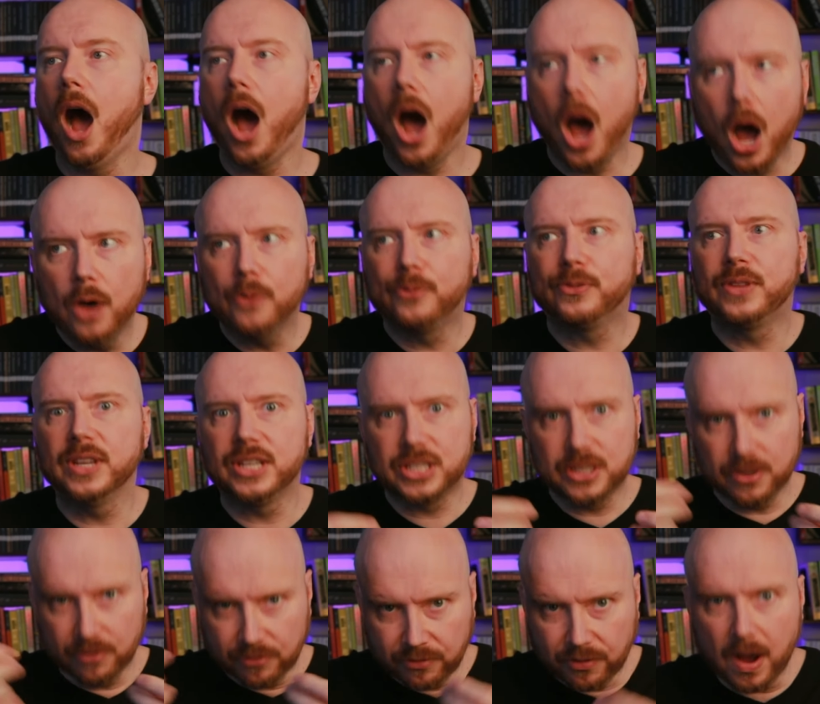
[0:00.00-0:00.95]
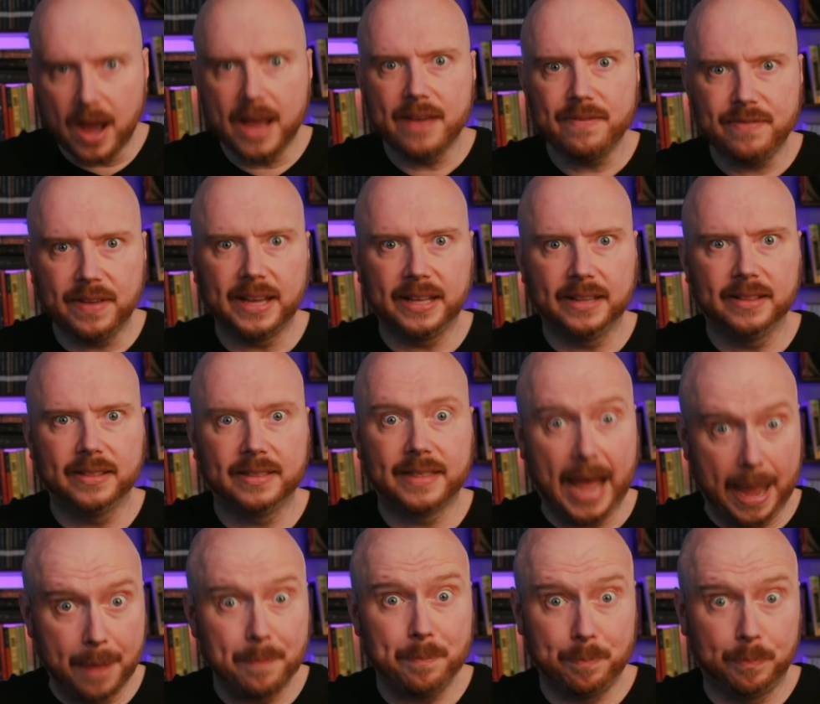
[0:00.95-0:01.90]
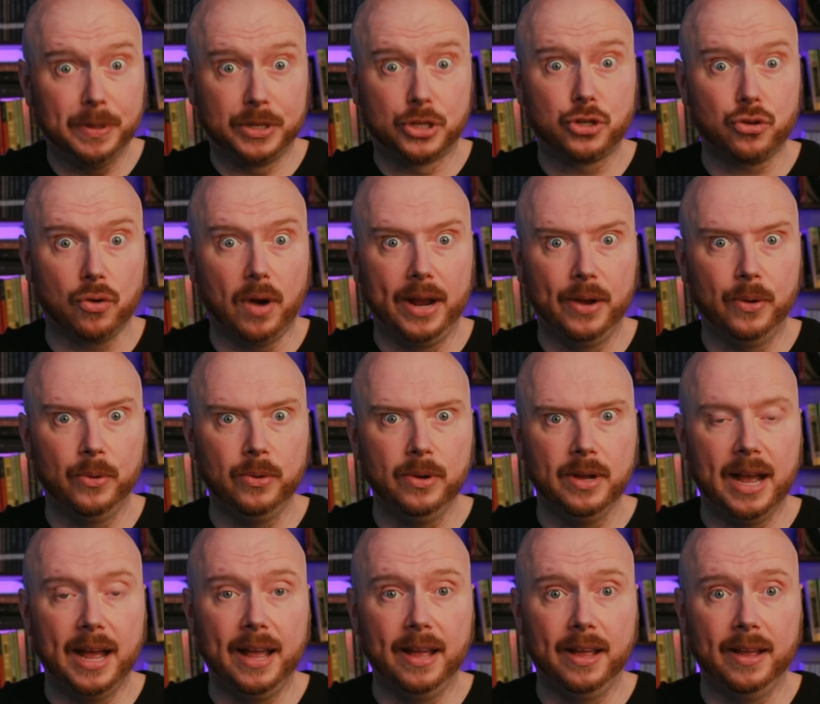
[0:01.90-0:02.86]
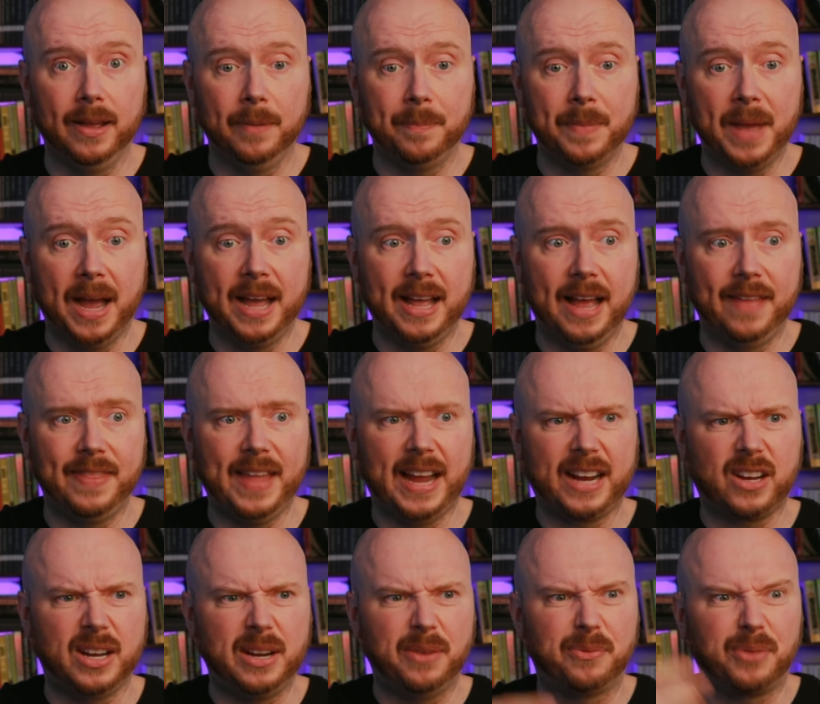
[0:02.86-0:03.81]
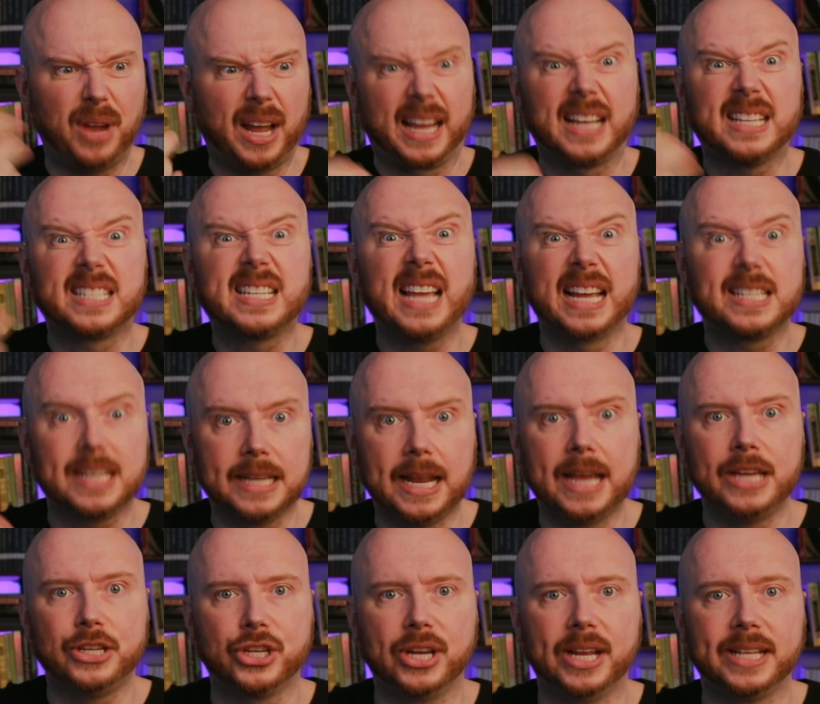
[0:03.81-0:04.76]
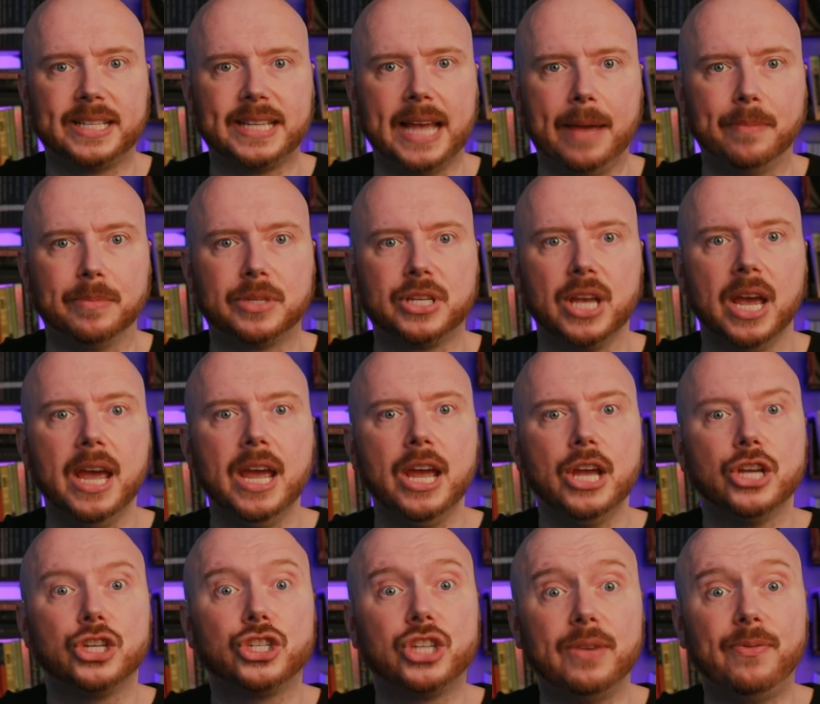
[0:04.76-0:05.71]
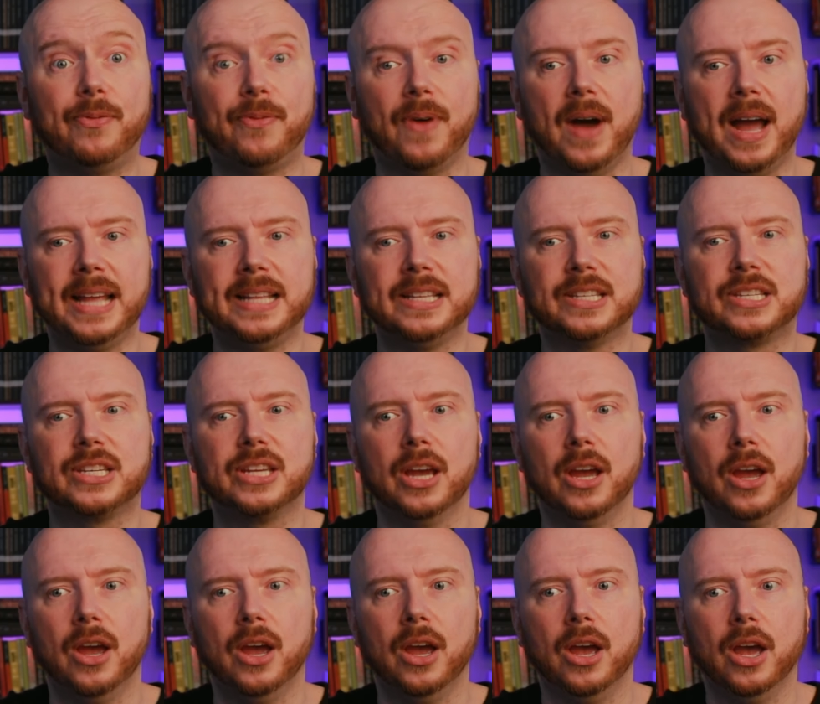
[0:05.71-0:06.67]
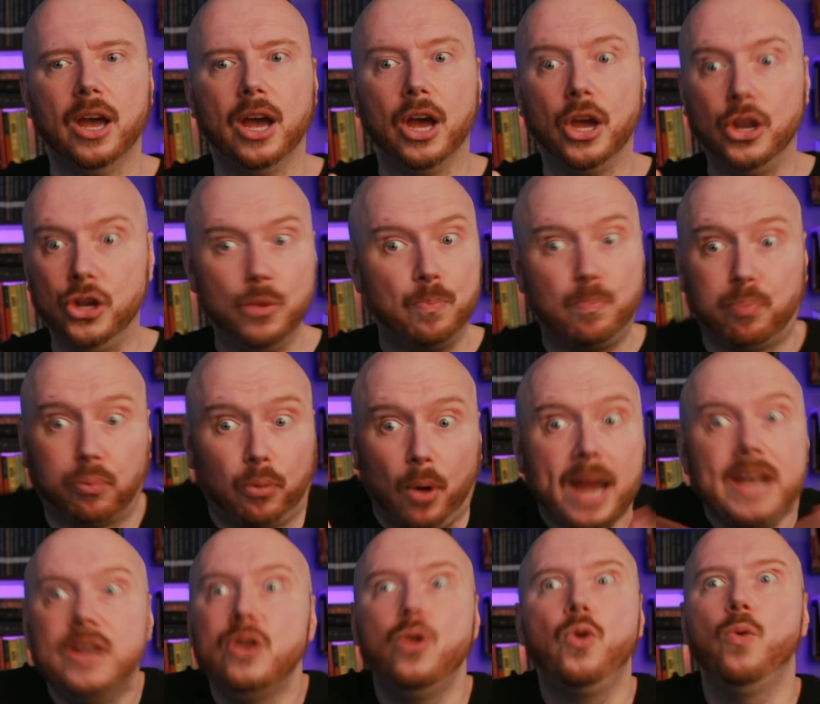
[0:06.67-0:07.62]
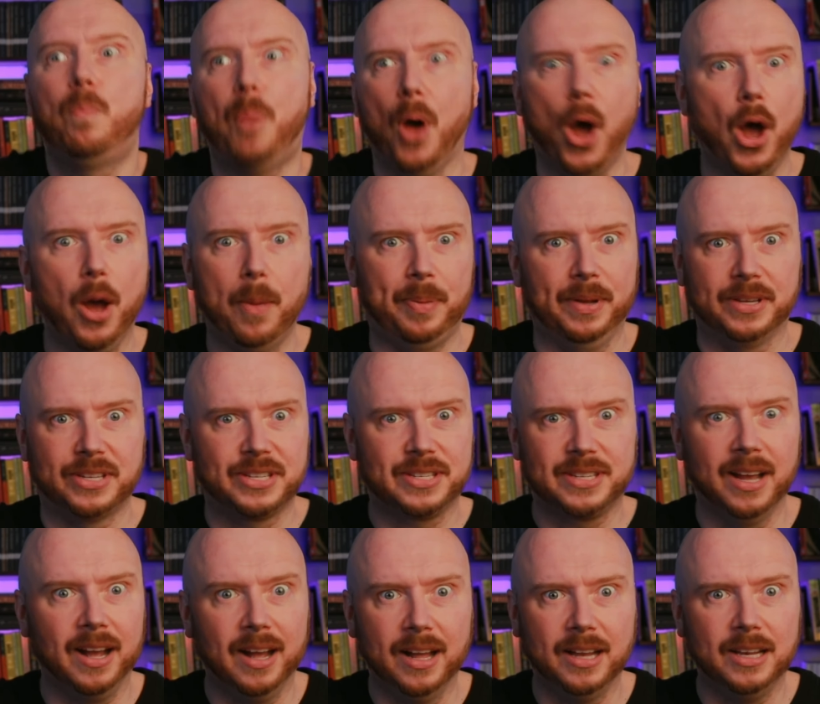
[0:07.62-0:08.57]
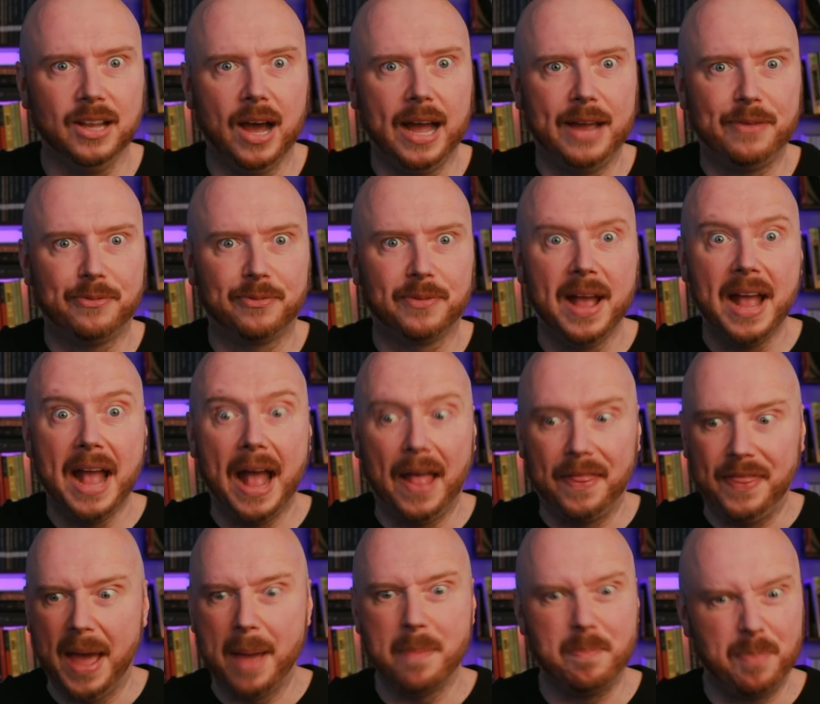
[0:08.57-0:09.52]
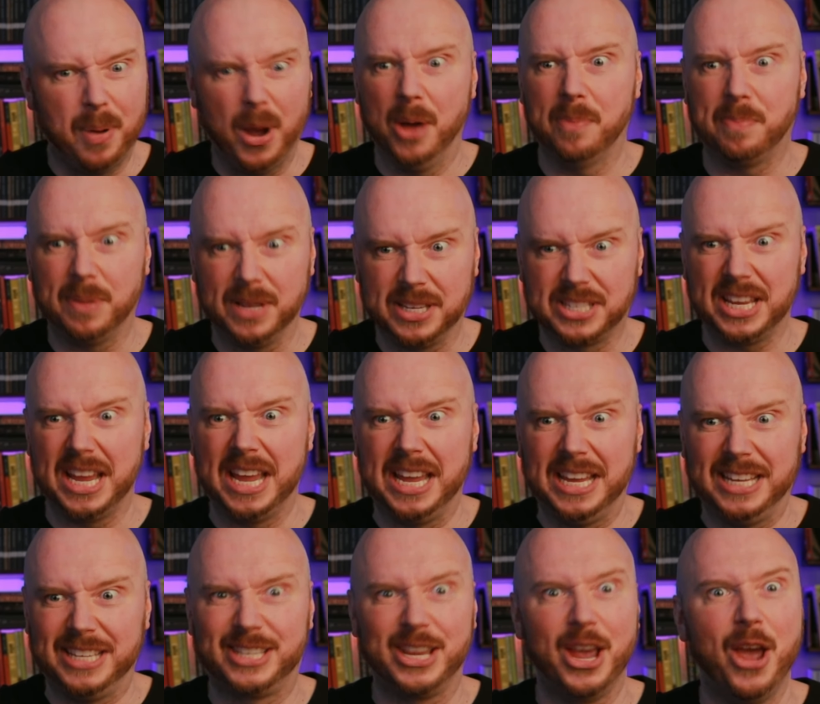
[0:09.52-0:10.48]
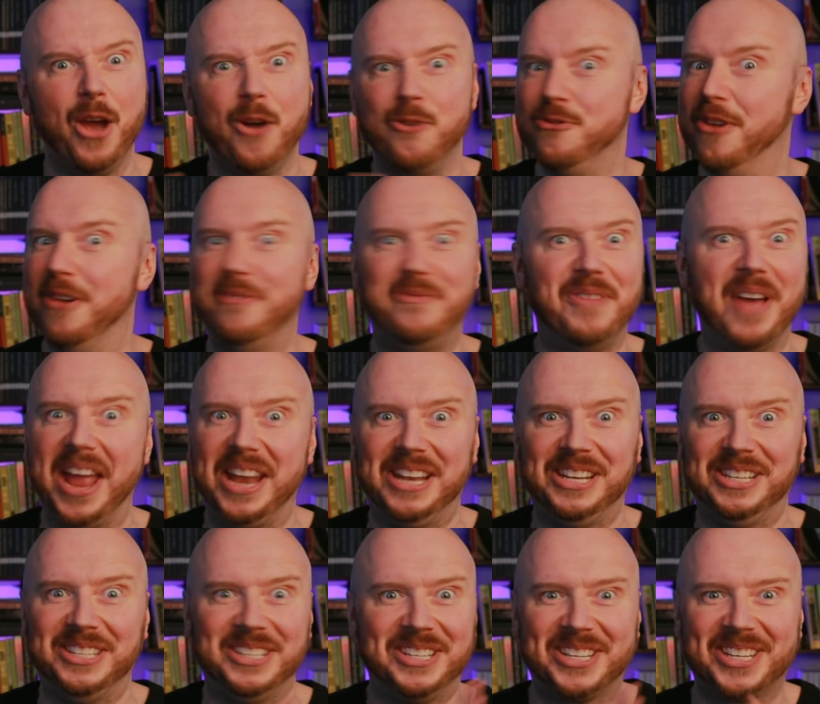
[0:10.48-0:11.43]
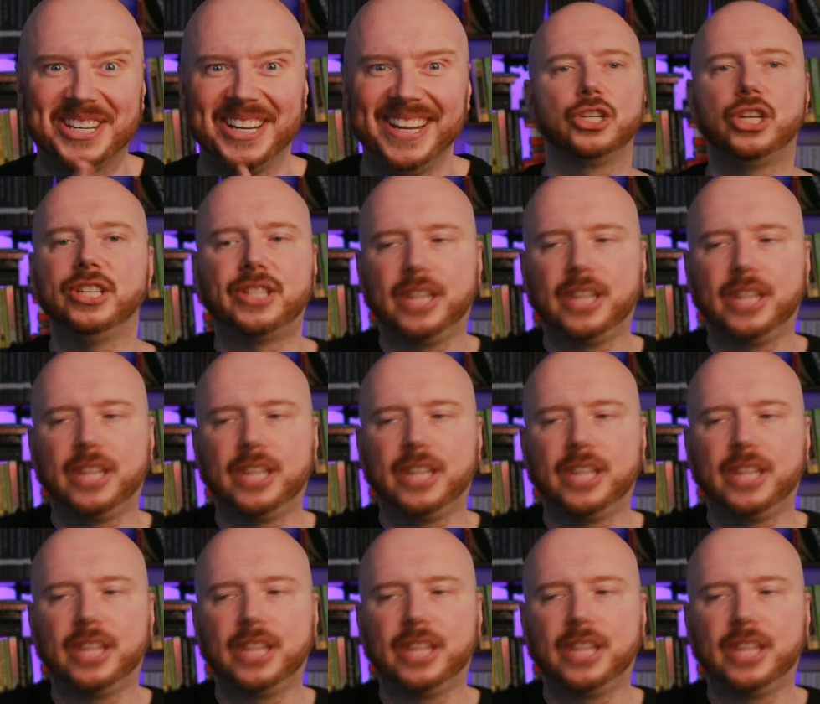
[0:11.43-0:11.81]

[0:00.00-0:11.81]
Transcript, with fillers: after surviving that betrayal um, and that kind of like assassination attempt, she finds a brand new purpose to her life, and that purpose is revenge. She's